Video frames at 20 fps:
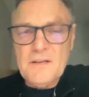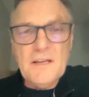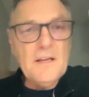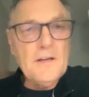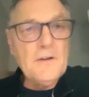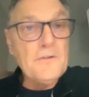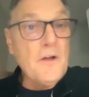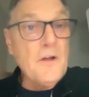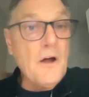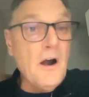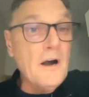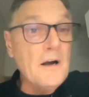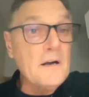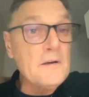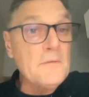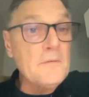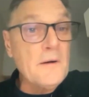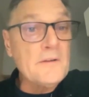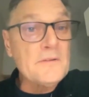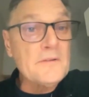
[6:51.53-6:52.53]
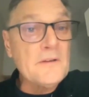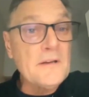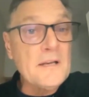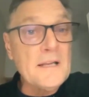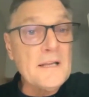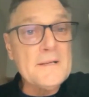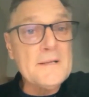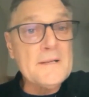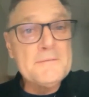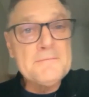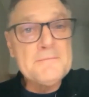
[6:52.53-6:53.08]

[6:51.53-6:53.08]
heal the heart of our city.